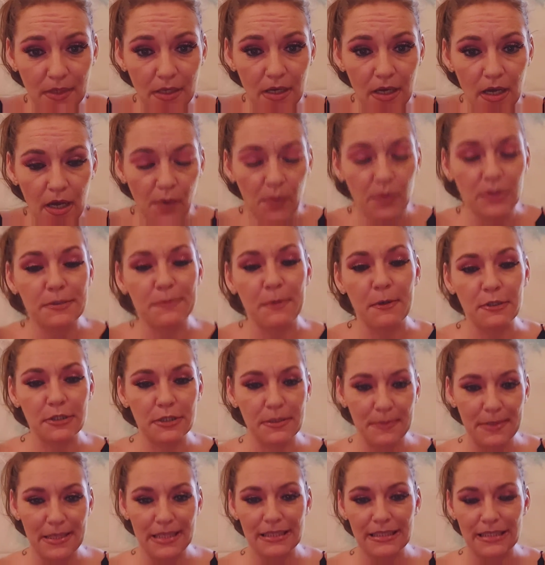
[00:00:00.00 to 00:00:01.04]
It was supposed
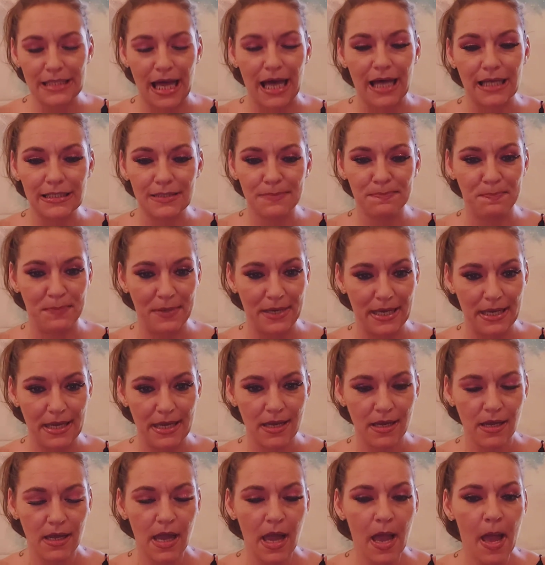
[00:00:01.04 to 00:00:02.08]
to be a size B.
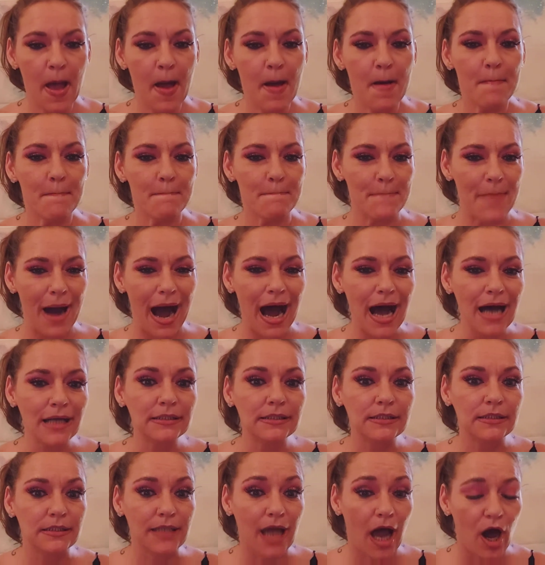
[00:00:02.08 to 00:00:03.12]
My
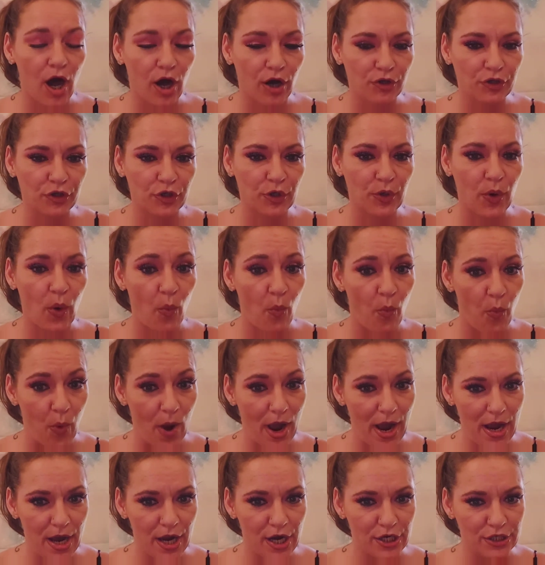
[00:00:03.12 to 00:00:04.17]
daughter
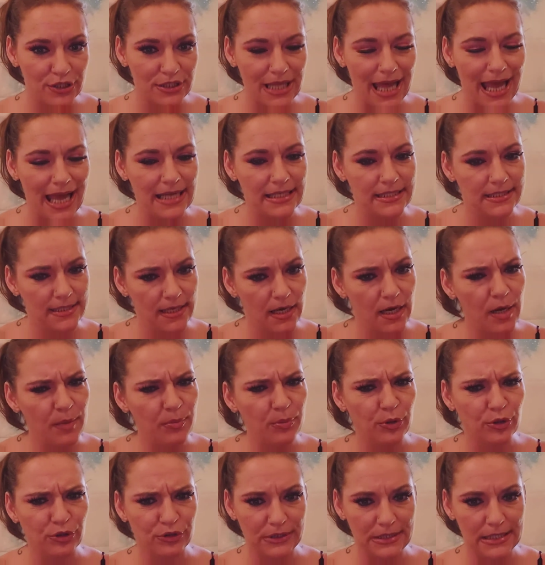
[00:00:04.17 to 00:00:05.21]
wears a
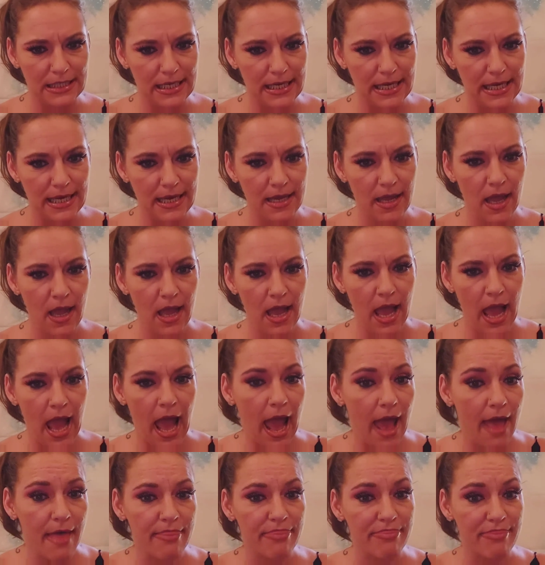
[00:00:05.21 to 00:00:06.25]
double D,
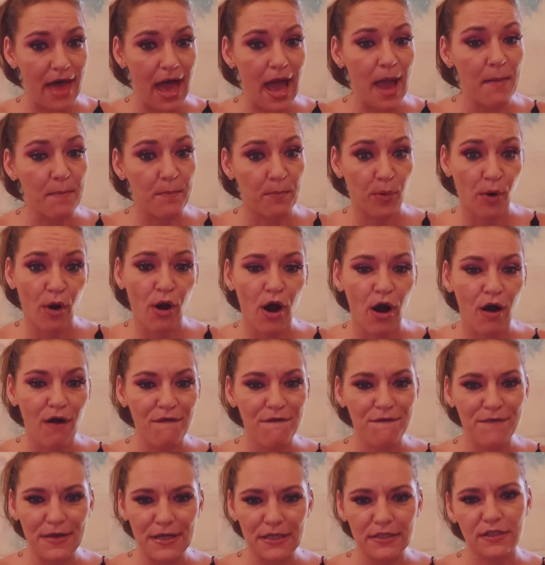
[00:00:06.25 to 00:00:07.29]
and that bra
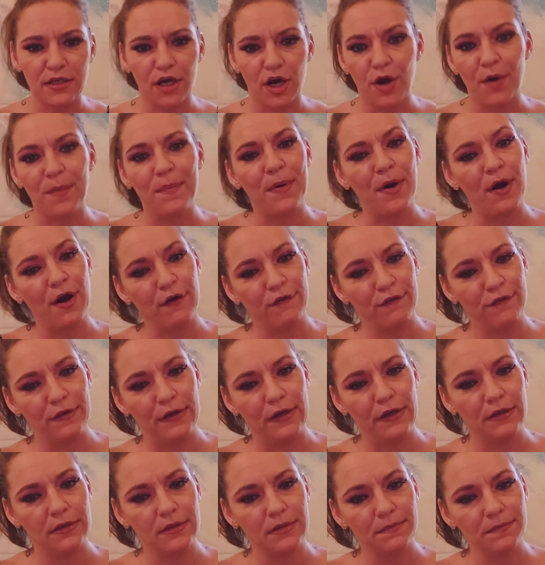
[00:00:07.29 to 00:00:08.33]
fits her
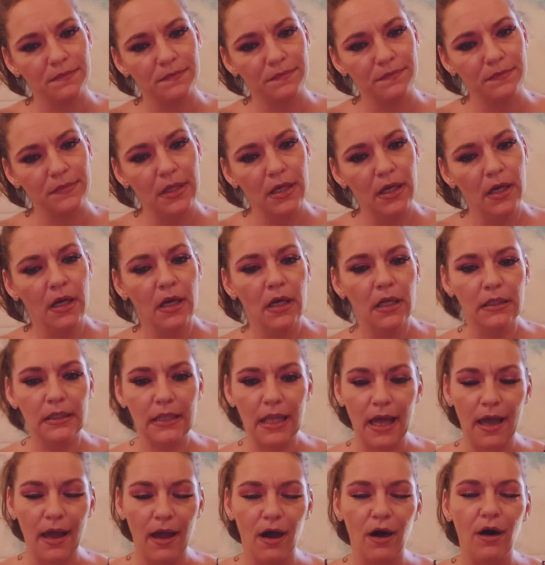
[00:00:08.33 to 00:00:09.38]
perfect.
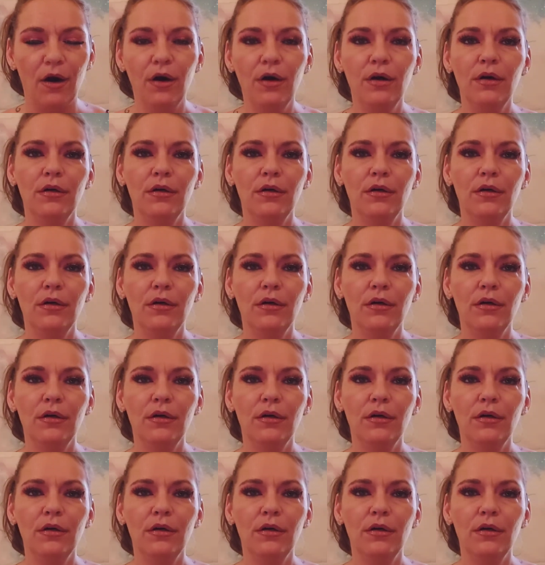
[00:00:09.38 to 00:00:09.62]
Now,